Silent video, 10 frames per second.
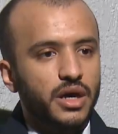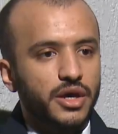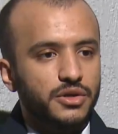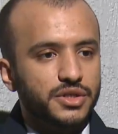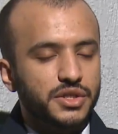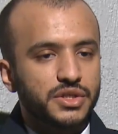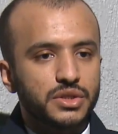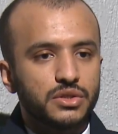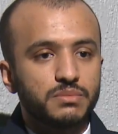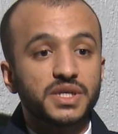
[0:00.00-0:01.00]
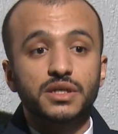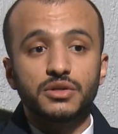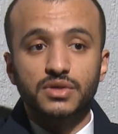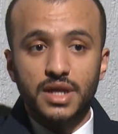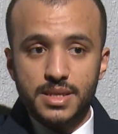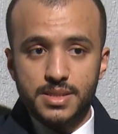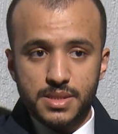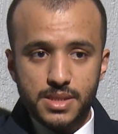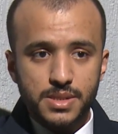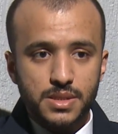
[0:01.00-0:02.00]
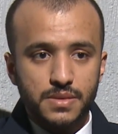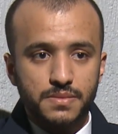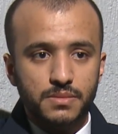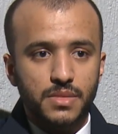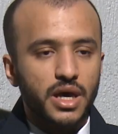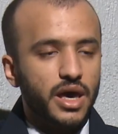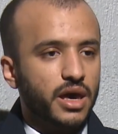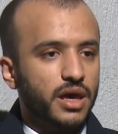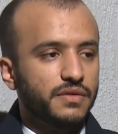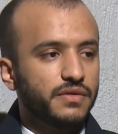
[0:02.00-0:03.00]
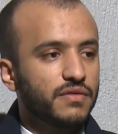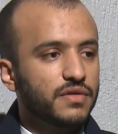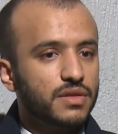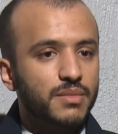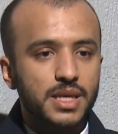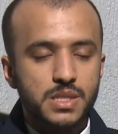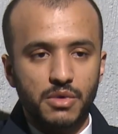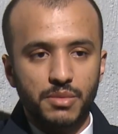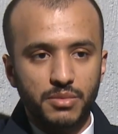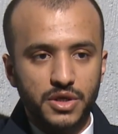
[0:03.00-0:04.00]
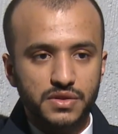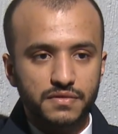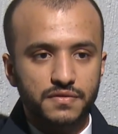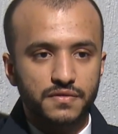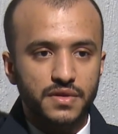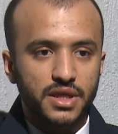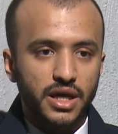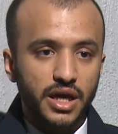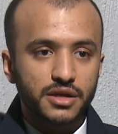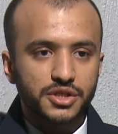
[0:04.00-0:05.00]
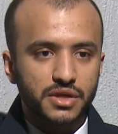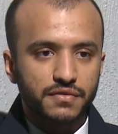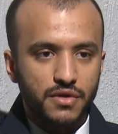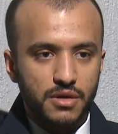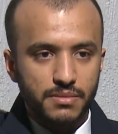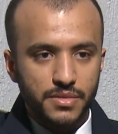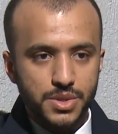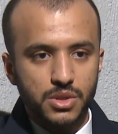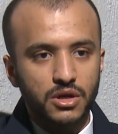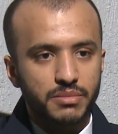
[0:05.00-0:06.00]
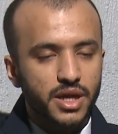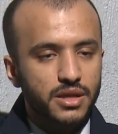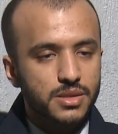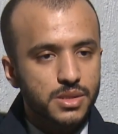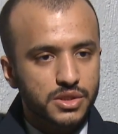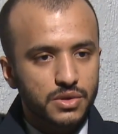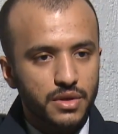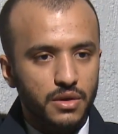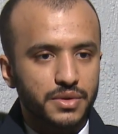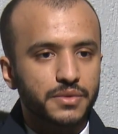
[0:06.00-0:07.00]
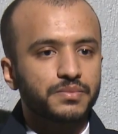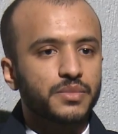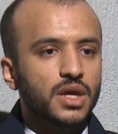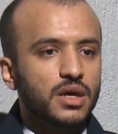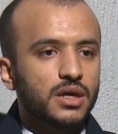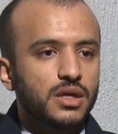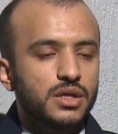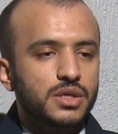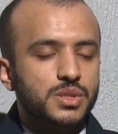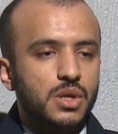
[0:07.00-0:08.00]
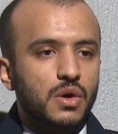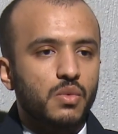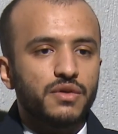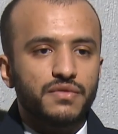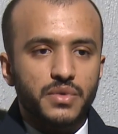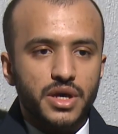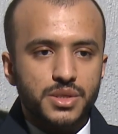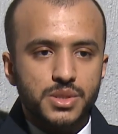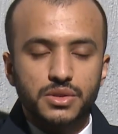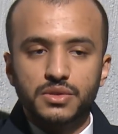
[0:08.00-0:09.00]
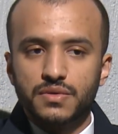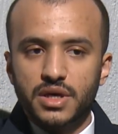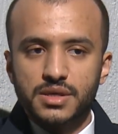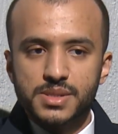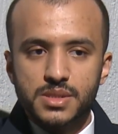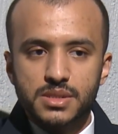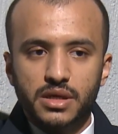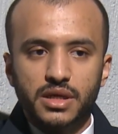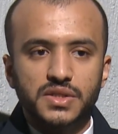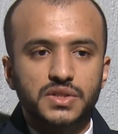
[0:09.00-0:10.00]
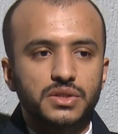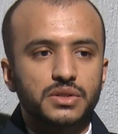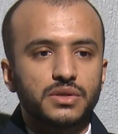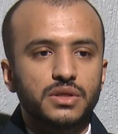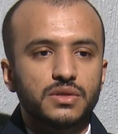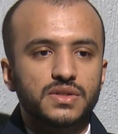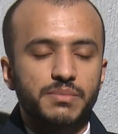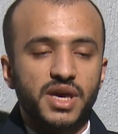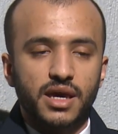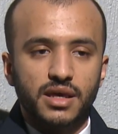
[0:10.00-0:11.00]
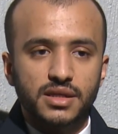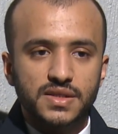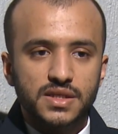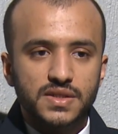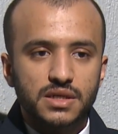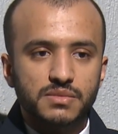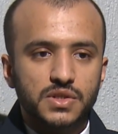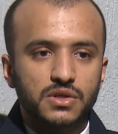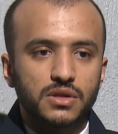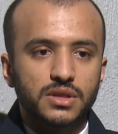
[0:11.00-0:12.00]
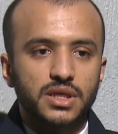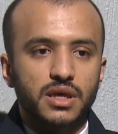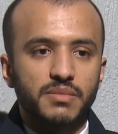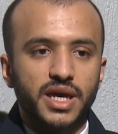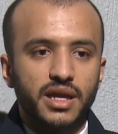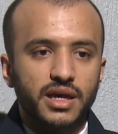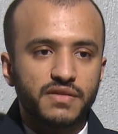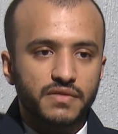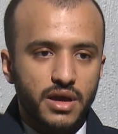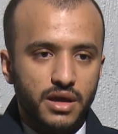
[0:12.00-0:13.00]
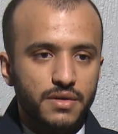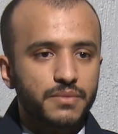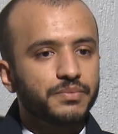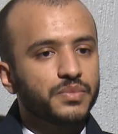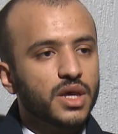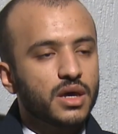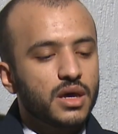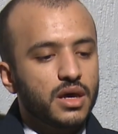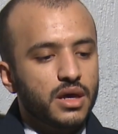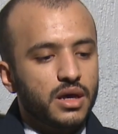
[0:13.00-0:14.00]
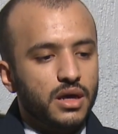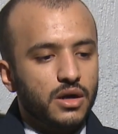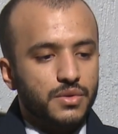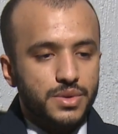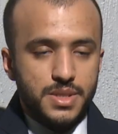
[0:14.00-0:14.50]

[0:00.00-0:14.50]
in order to better utilize the system and deliver the maximum amount of the energy from the solar panels to the load. So one of the ways to do this is to use a mechanical system called the mechanical tracker or the